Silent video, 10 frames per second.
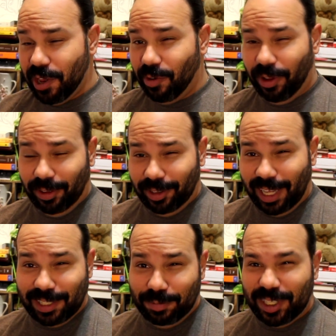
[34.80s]
Well,
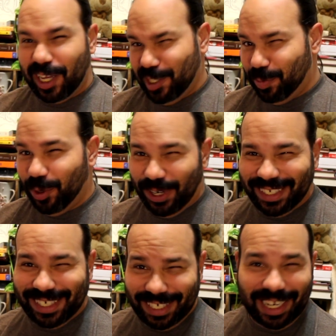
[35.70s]
that's besides the
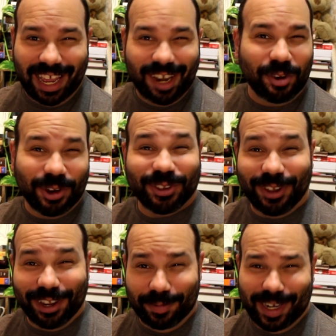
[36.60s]
point. I know what you're
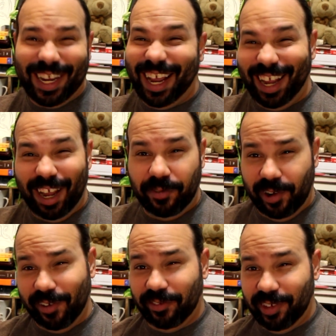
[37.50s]
talking about. Haha,
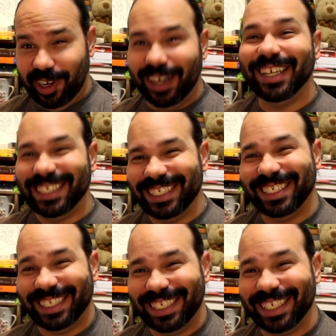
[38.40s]
very funny.
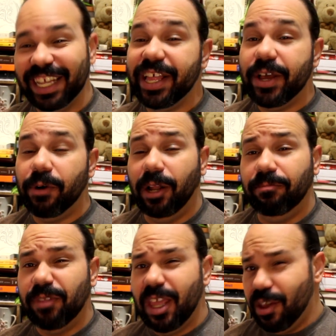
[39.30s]

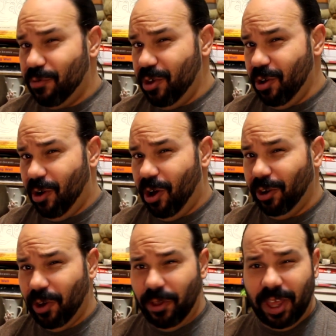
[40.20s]
Well, we
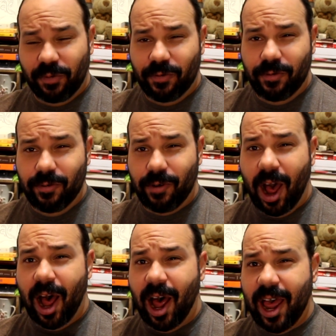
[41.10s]
all know that
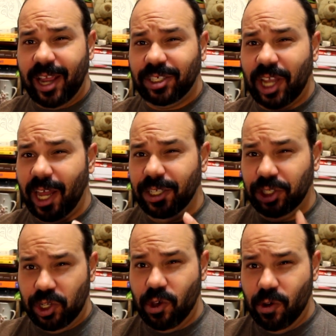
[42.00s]
I
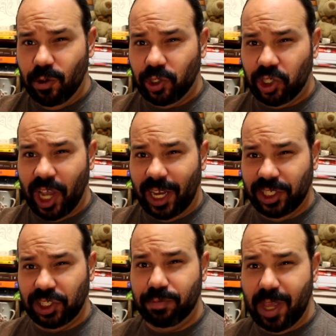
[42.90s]
challenged you to
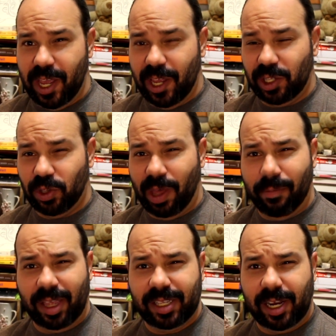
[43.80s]
challenge me, so that
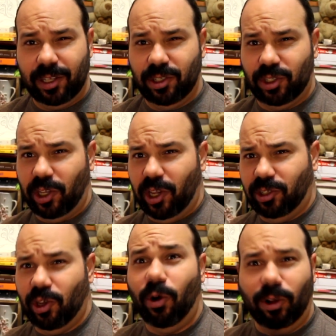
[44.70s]
makes it a
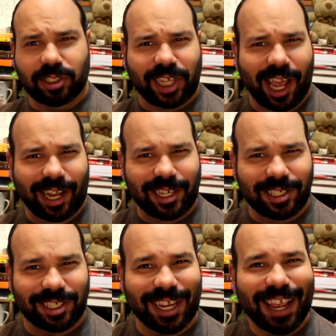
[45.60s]
dual
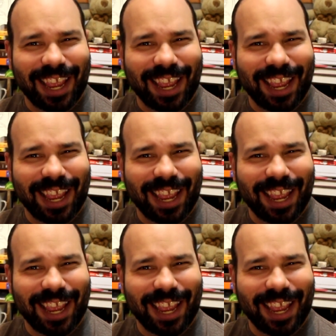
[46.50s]
challenge.